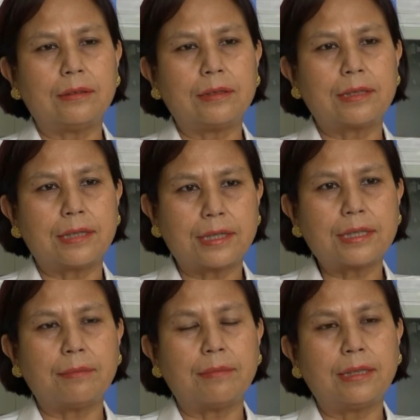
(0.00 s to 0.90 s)

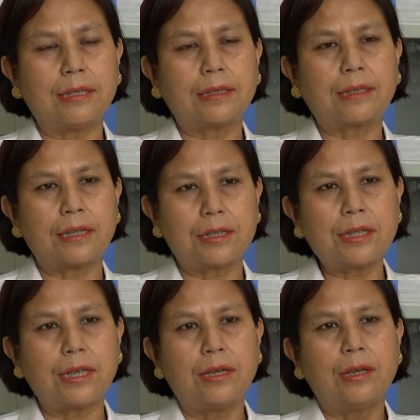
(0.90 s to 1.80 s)
system in the
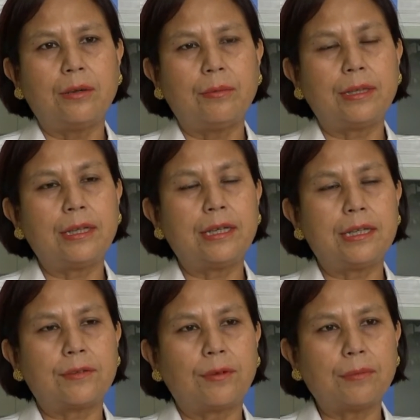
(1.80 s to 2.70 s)
country, whether it
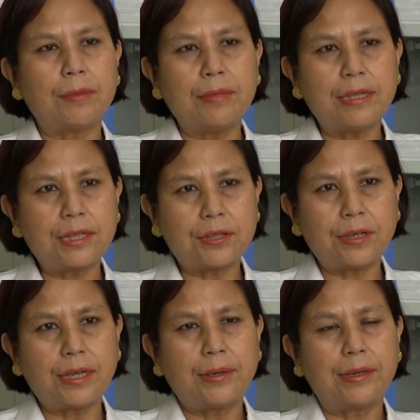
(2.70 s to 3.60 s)
is from the
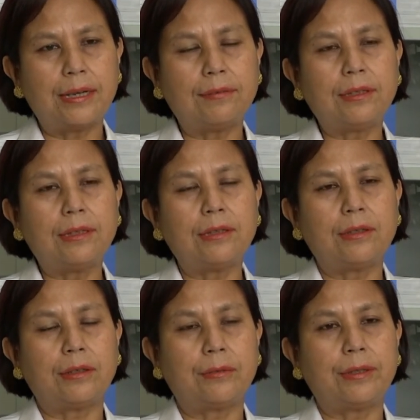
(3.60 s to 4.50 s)
ministry level
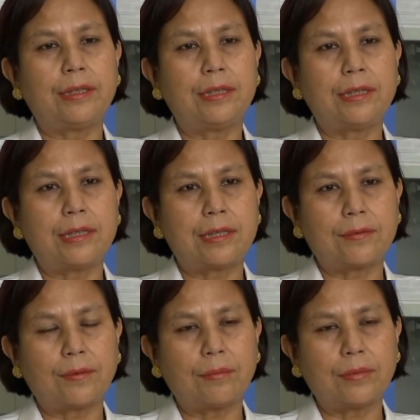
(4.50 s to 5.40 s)
or whether it is
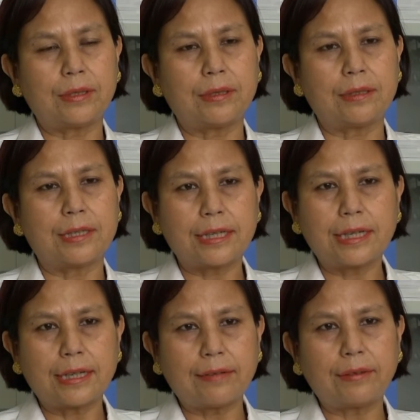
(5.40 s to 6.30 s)
from the
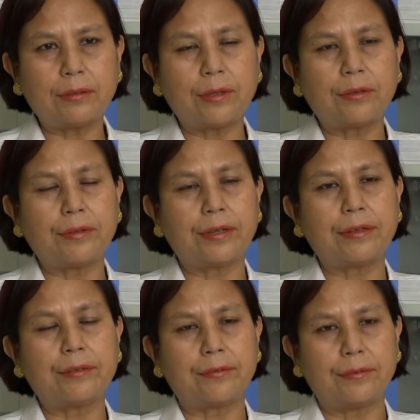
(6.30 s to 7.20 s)
state level, we are
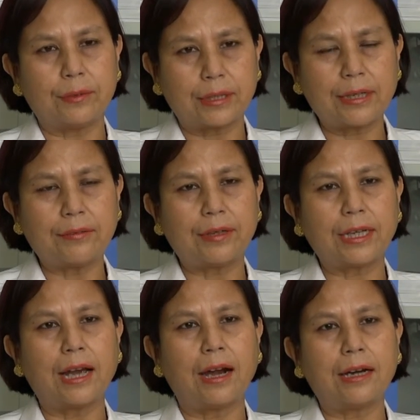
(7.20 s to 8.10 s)
working
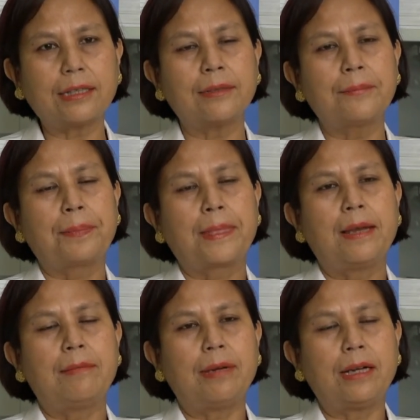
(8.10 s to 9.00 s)
very hard
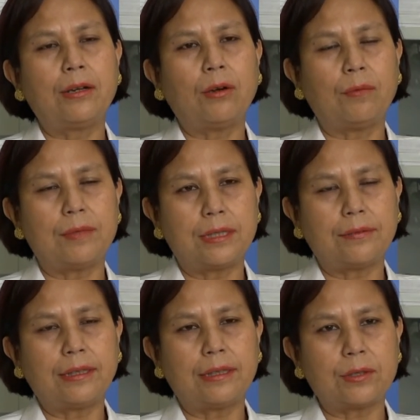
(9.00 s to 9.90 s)
by
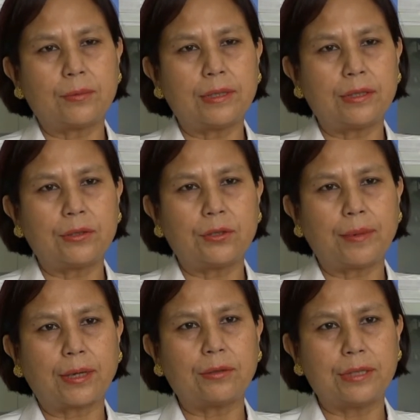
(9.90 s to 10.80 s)
observing this World No
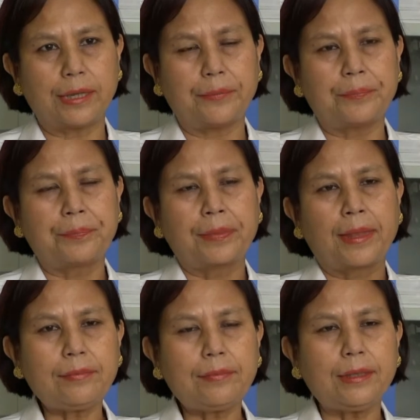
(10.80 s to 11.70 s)
Tobacco Day.
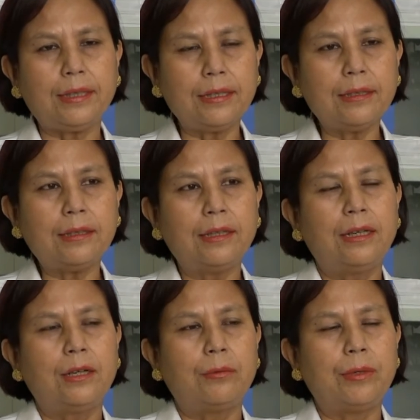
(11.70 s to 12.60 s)
Here,
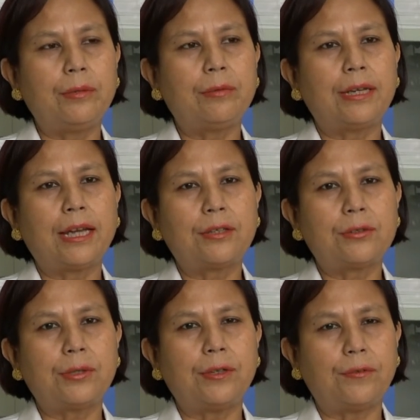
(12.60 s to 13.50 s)
we would like
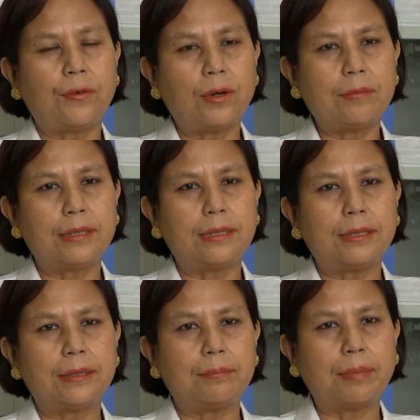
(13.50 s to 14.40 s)
to inform
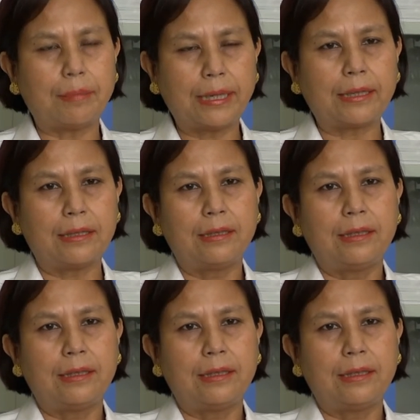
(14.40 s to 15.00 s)
the public